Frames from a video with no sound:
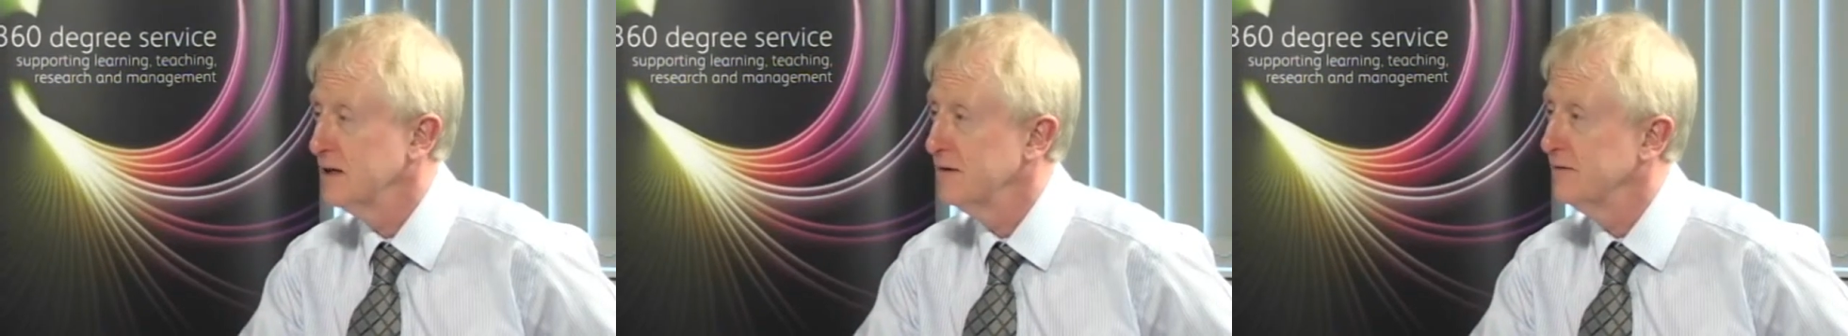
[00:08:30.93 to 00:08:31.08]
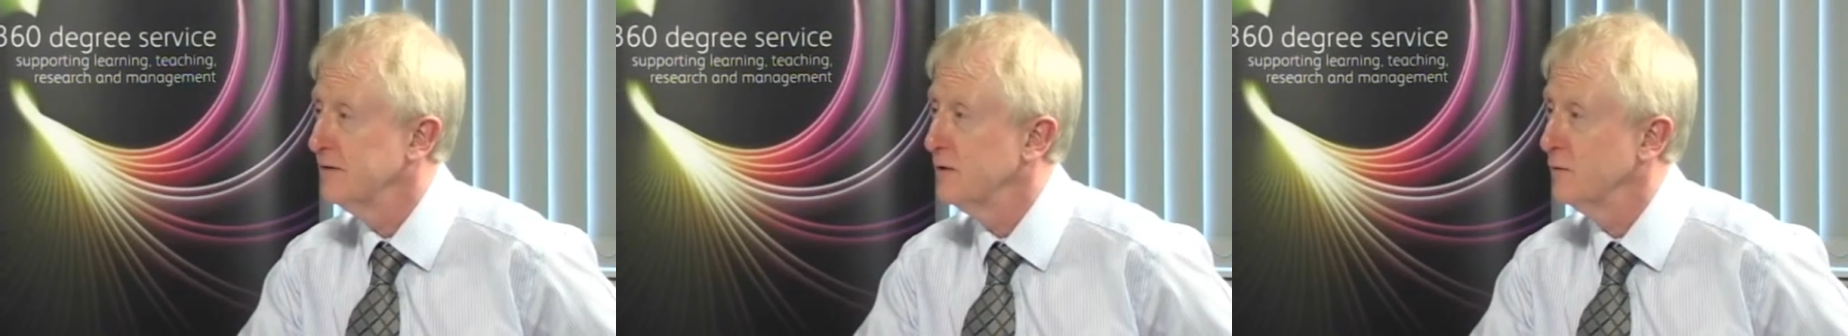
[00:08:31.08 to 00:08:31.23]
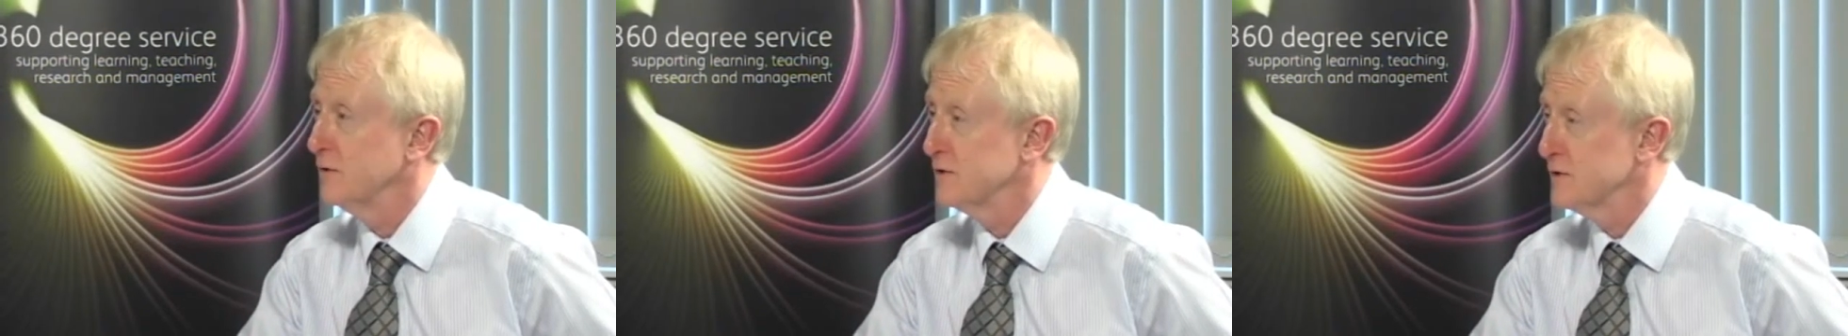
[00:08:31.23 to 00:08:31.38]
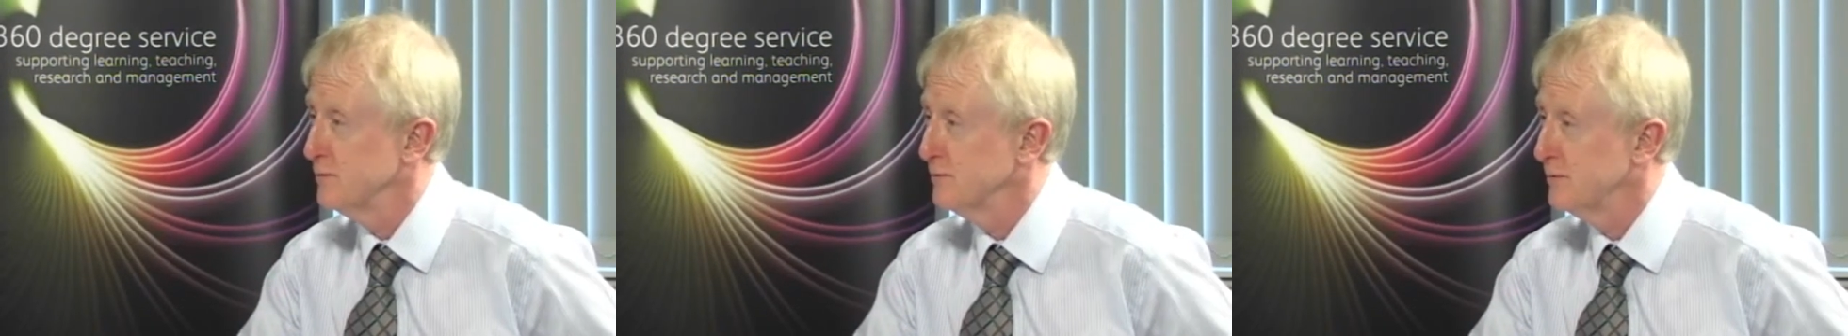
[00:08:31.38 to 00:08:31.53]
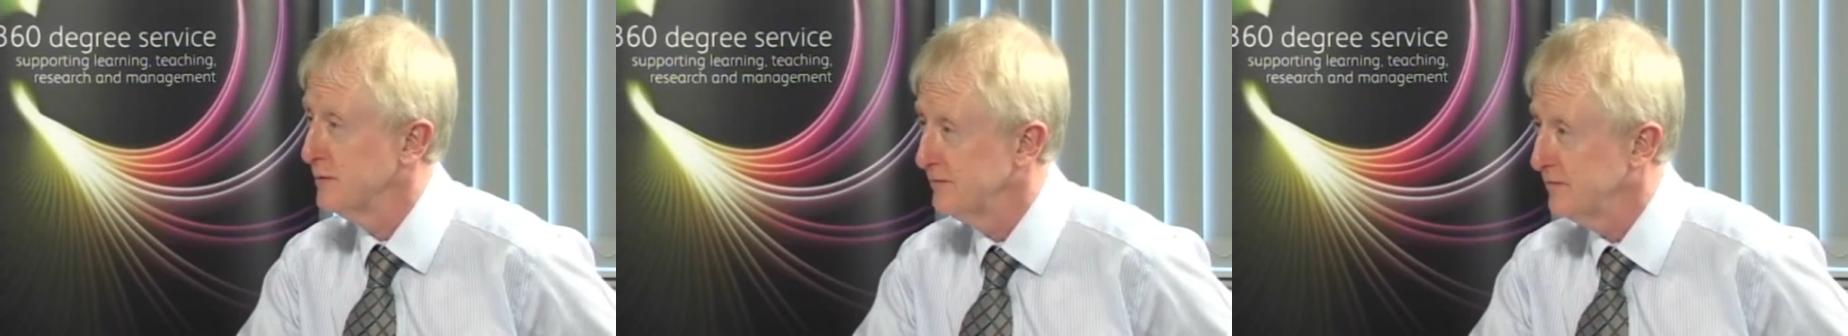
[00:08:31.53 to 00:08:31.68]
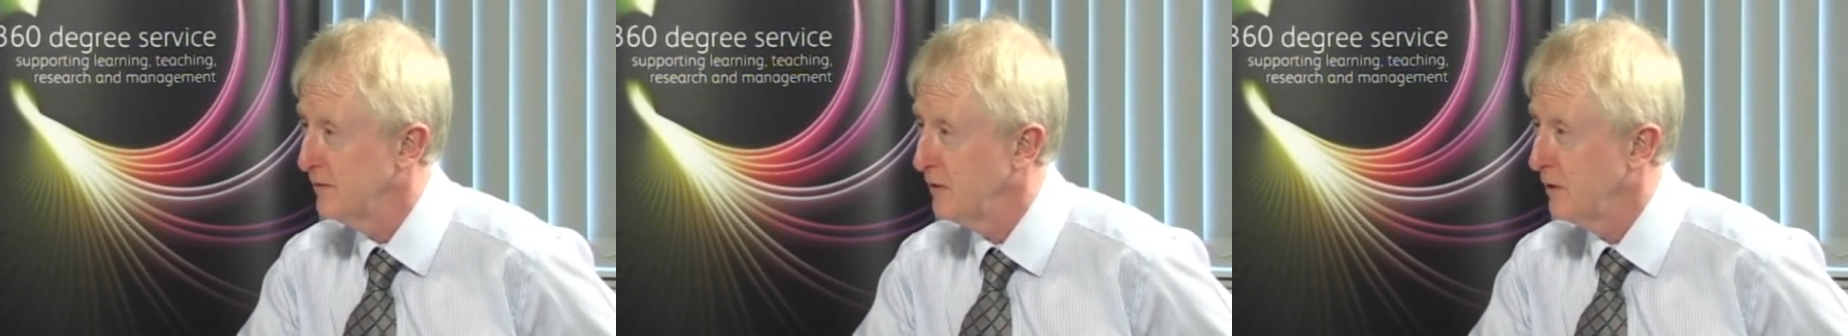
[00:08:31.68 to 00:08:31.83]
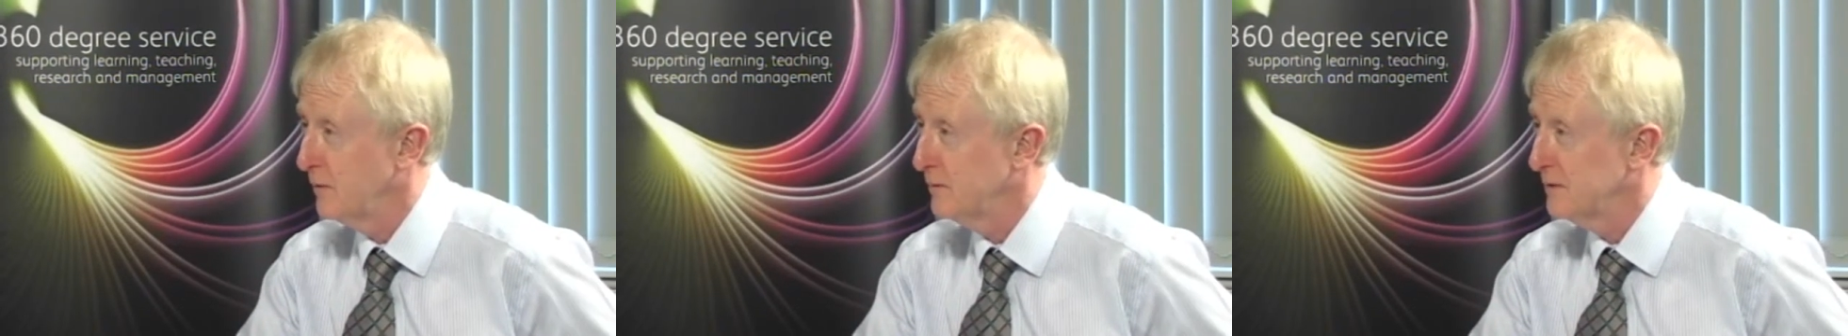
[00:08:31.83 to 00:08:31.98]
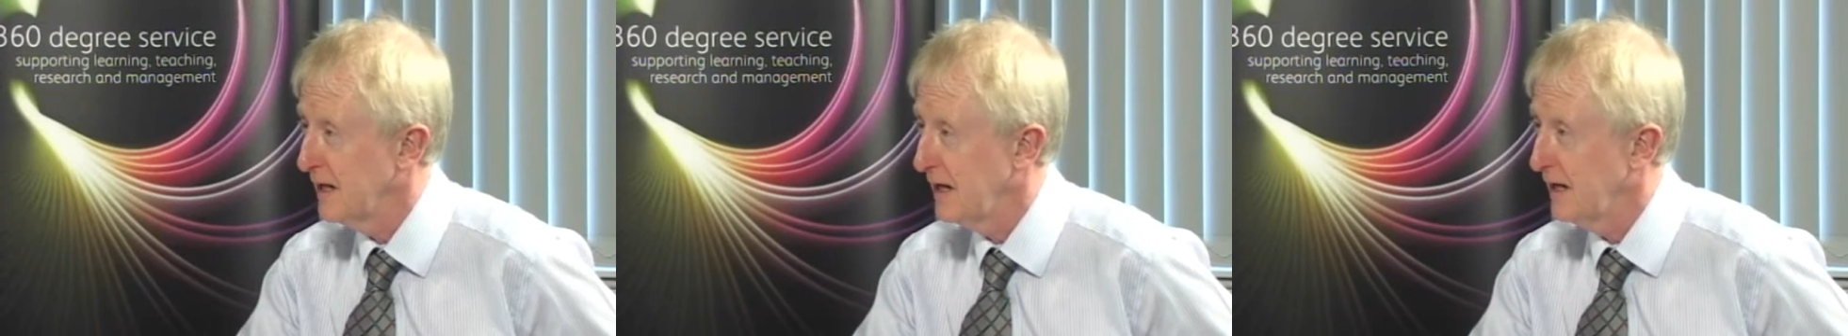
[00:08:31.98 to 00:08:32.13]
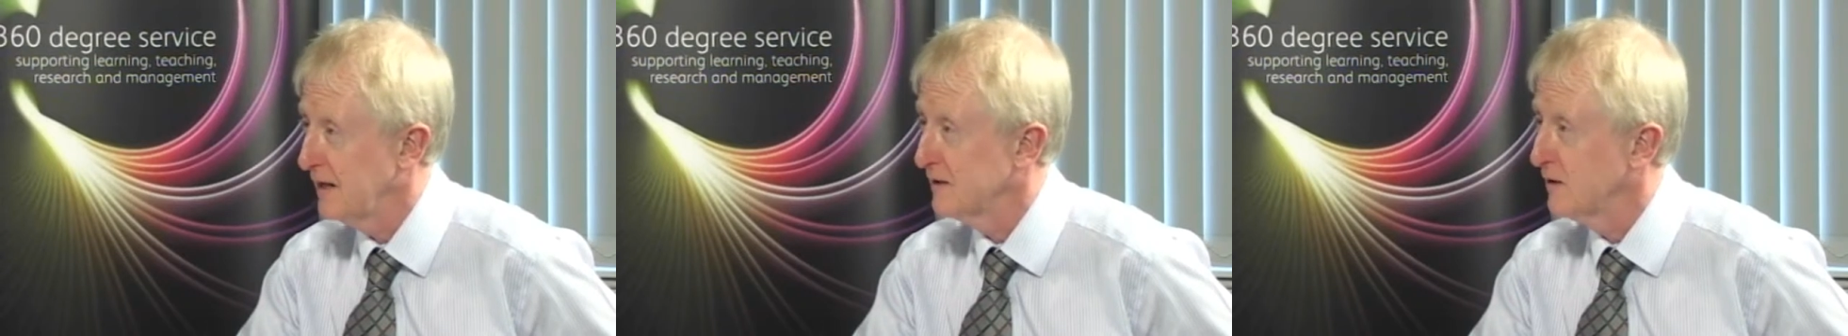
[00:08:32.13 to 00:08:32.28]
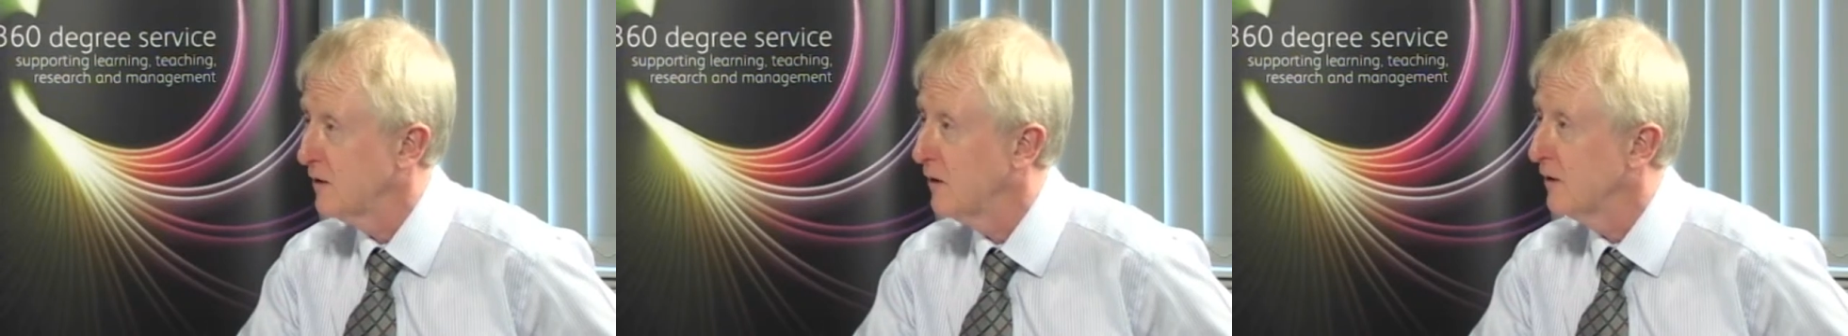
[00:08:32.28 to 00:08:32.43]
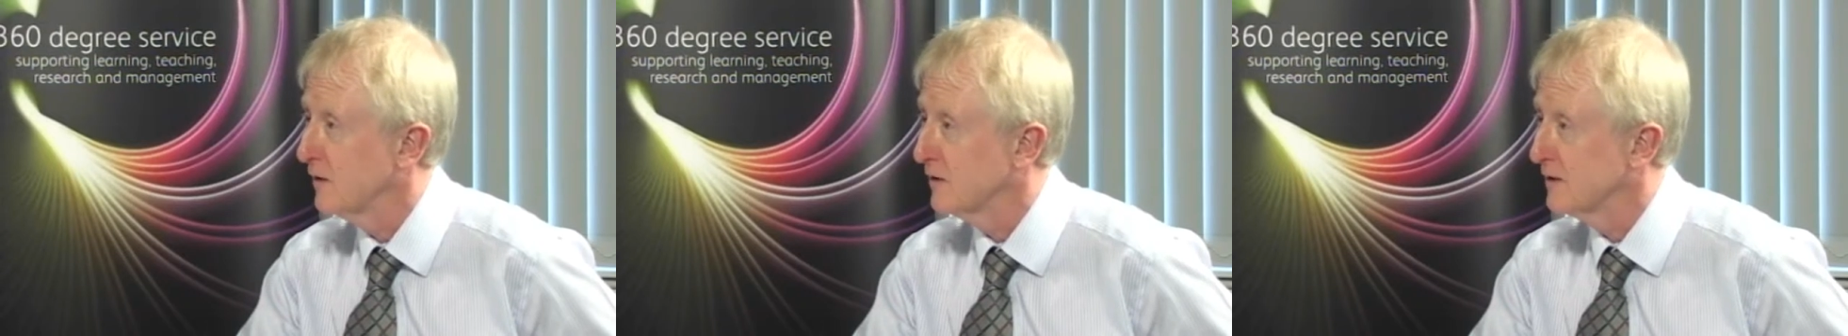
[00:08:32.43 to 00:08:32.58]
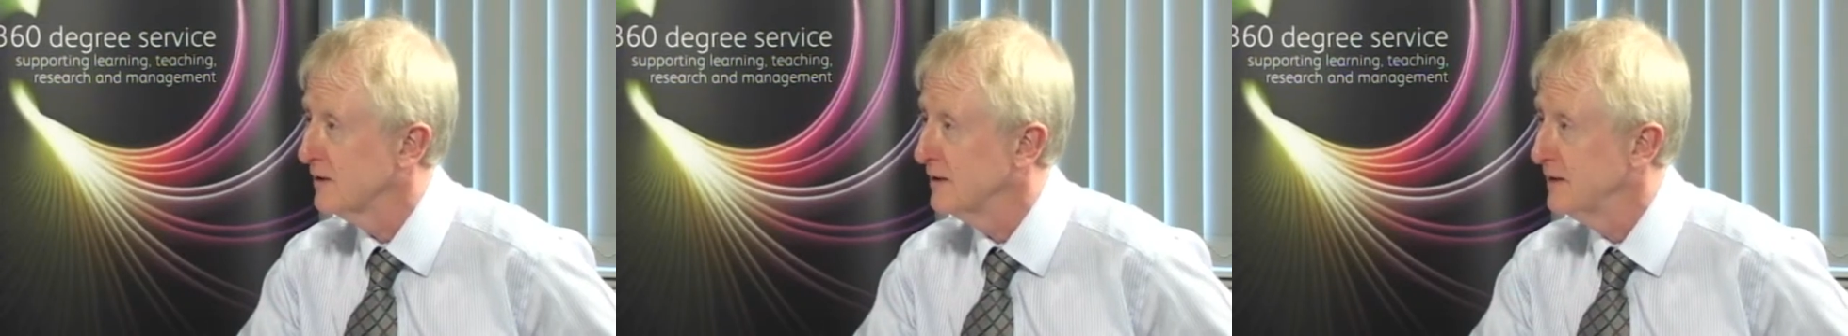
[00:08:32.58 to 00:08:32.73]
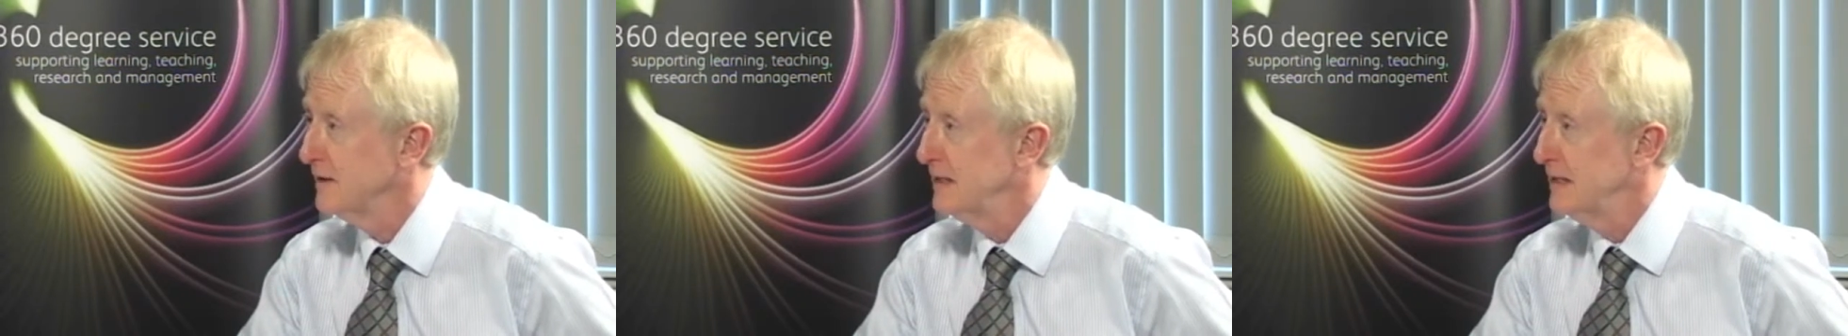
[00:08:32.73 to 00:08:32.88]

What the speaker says: if it wasn't performed ad hoc.